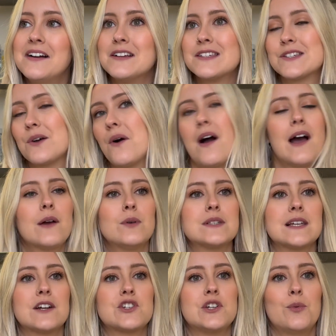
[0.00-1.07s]
So I was
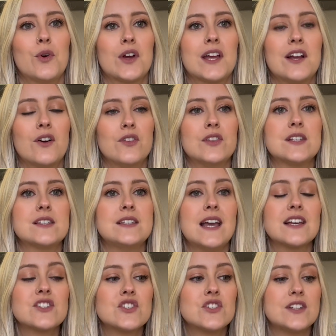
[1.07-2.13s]
actually working on this
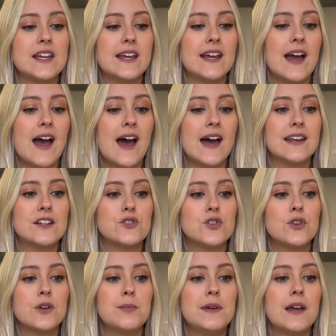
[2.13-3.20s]
yesterday, and it
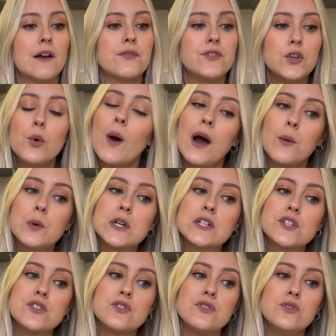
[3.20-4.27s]
took me a few
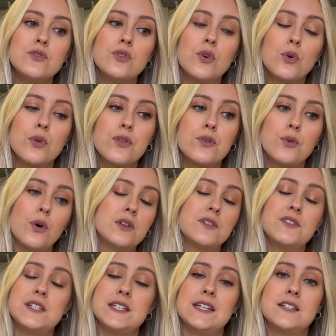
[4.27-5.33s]
hours to go through all
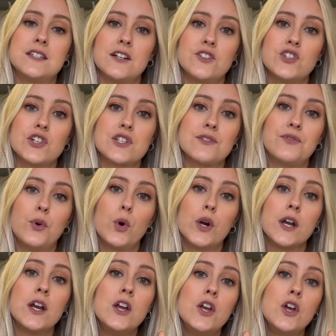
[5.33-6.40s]
of the data just
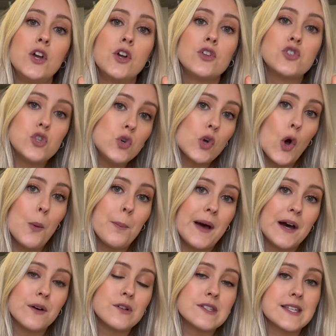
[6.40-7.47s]
for two
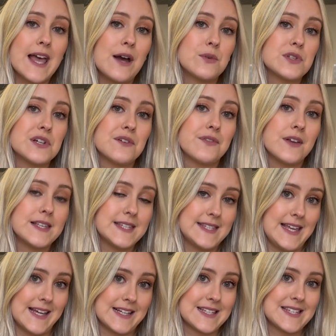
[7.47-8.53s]
compounds out of
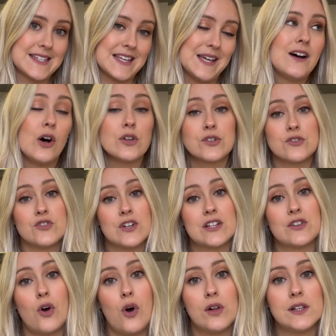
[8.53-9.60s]
six. Also during
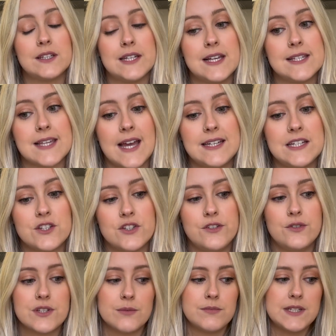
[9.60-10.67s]
the holidays I need to
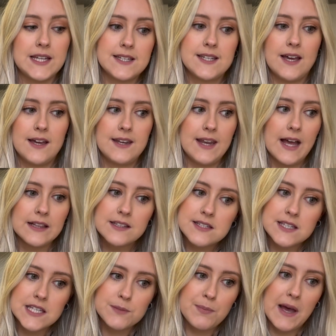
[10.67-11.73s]
do some data
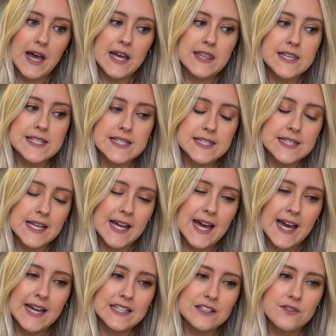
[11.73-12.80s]
analysis, but this is the
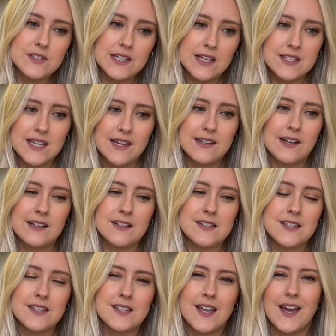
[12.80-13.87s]
kind of data
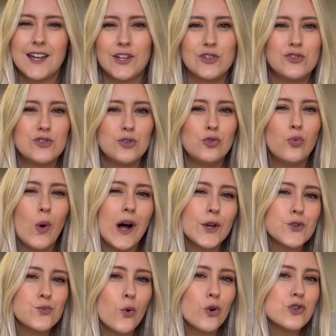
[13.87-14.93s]
analysis that I can do
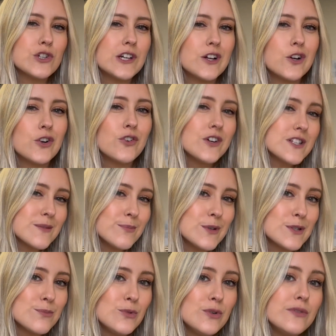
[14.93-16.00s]
whilst watching
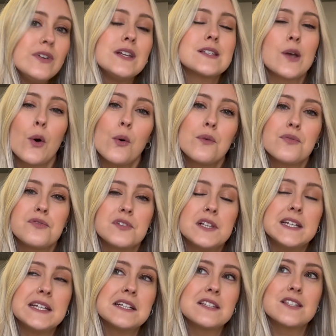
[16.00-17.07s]
Christmas movies,
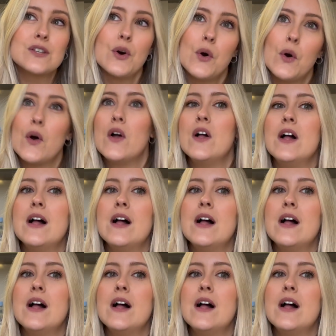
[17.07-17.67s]
hopefully. So